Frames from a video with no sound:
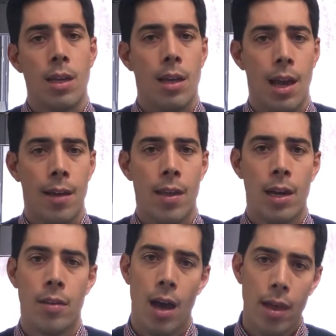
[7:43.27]
And then
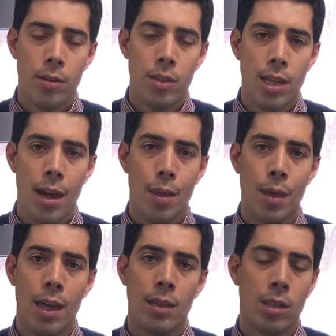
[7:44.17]
on the other side of
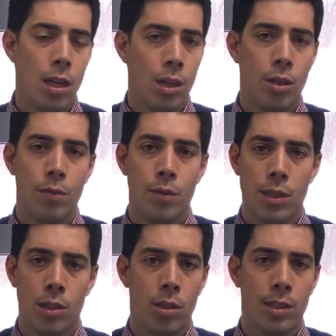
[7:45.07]
things, a good
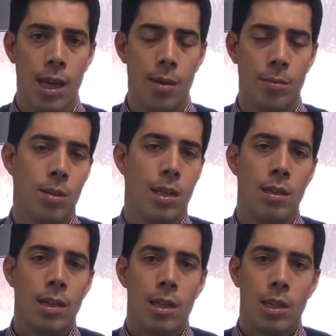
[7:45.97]
physical exam, you
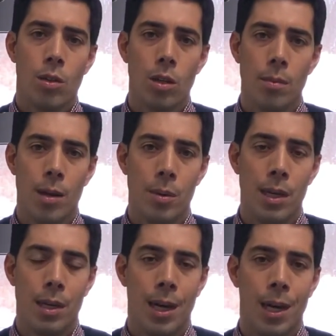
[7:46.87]
can
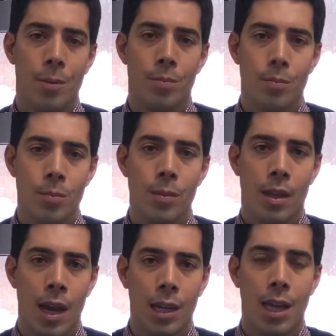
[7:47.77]
maybe
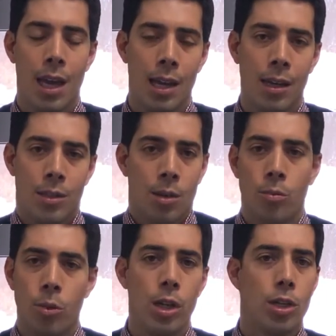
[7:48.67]
gain some
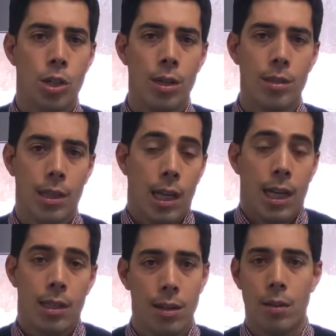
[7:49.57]
reassurance, like I
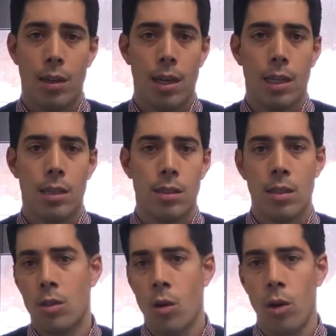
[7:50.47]
guess everything
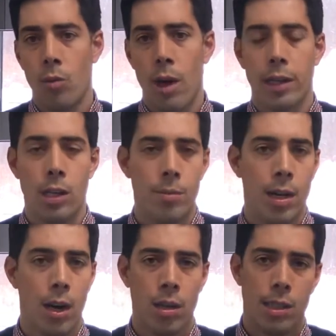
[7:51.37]
is going well here. My
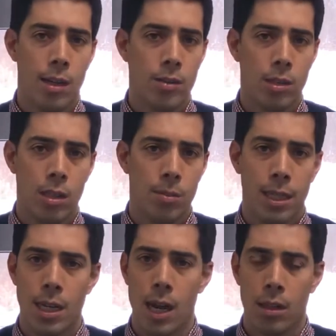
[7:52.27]
heart sounds good to my
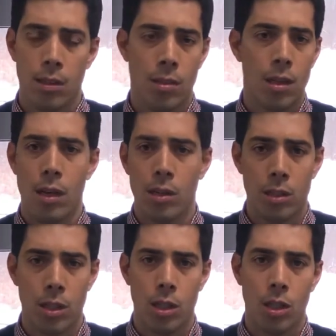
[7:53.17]
doctor, the lungs
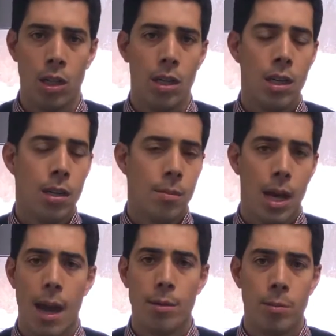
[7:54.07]
are good, my
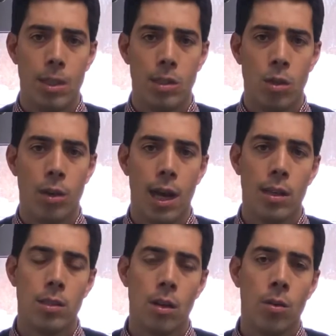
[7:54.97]
abdomen's okay.
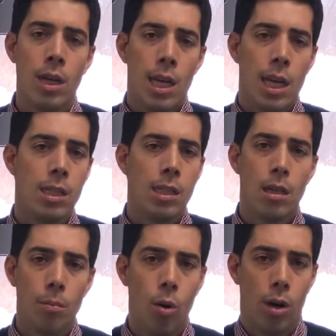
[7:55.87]
So it's an
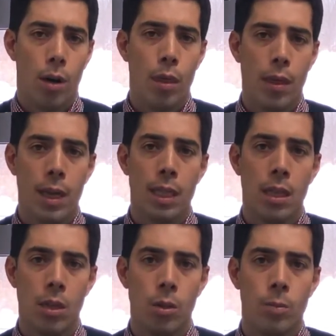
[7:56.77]
important thing to
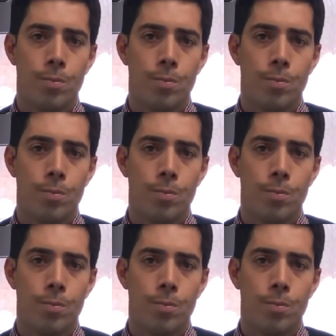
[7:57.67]
do.